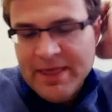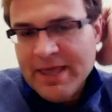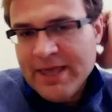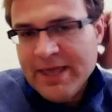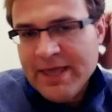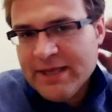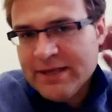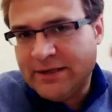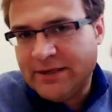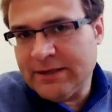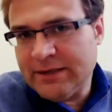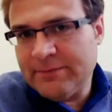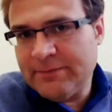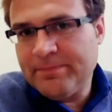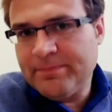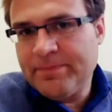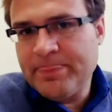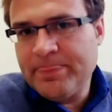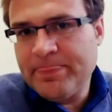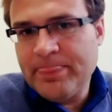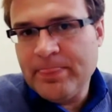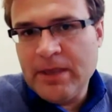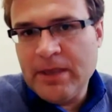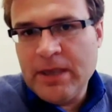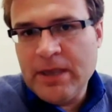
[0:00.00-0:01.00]
And
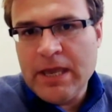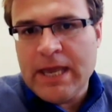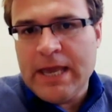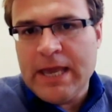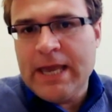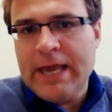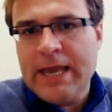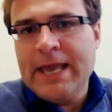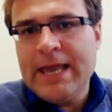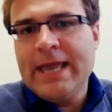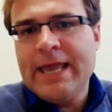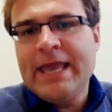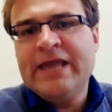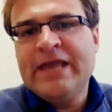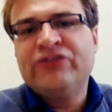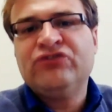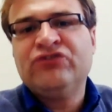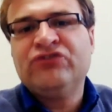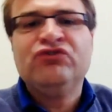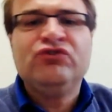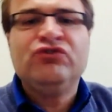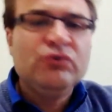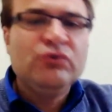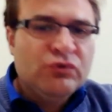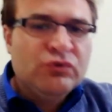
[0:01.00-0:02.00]
then
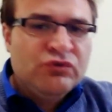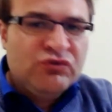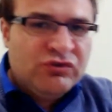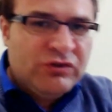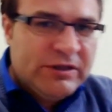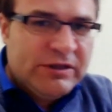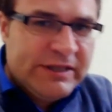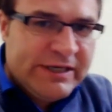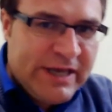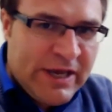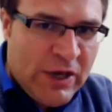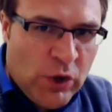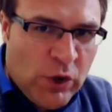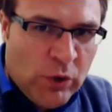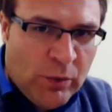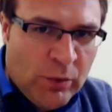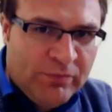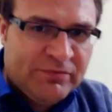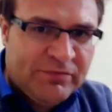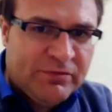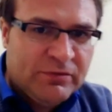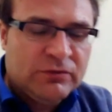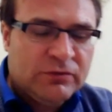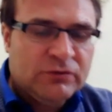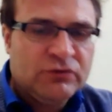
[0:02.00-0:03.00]
it's usually
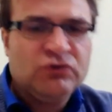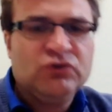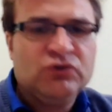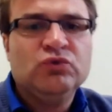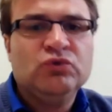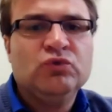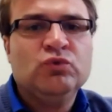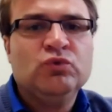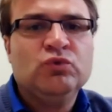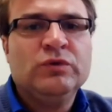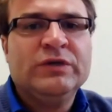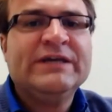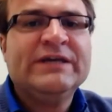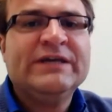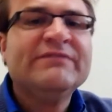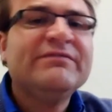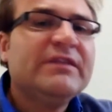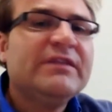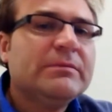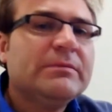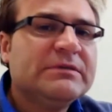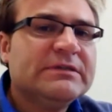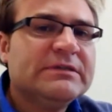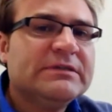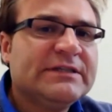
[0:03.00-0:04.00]
helpful to
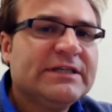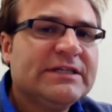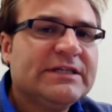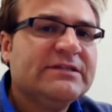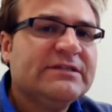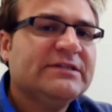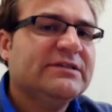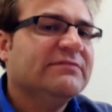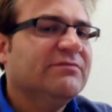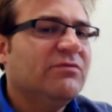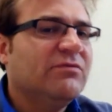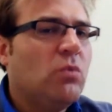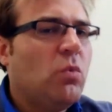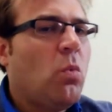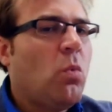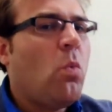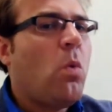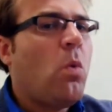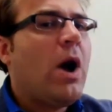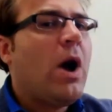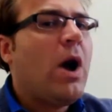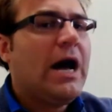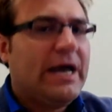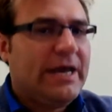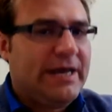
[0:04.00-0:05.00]
give them a sense
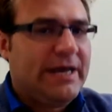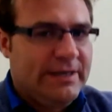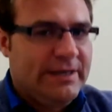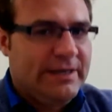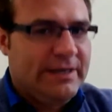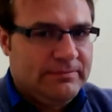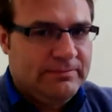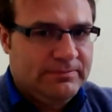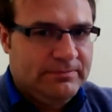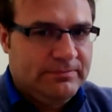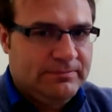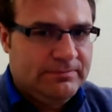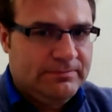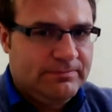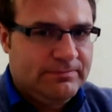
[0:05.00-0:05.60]
of why.